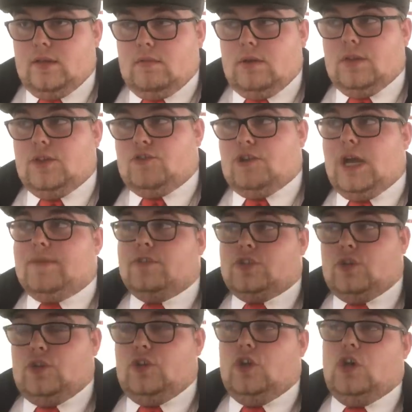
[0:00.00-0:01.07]
well, the driver
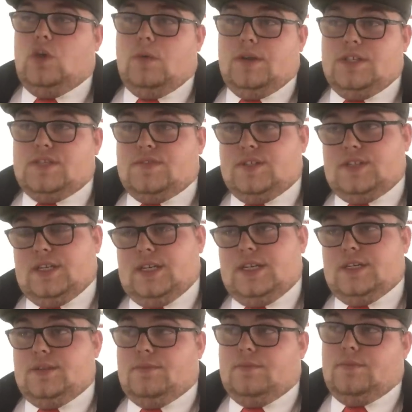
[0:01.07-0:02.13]
should know when he's
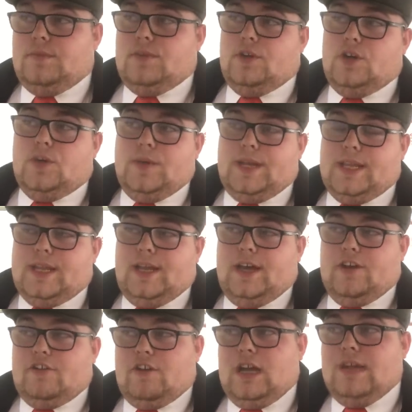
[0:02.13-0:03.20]
fatigued and know when he
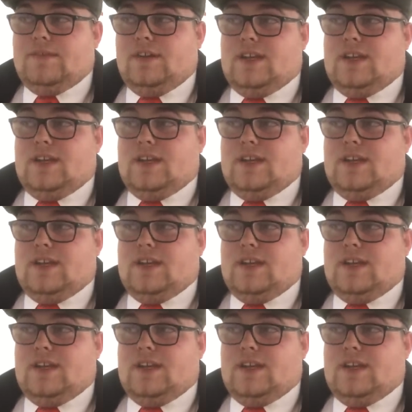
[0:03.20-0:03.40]
can't drive.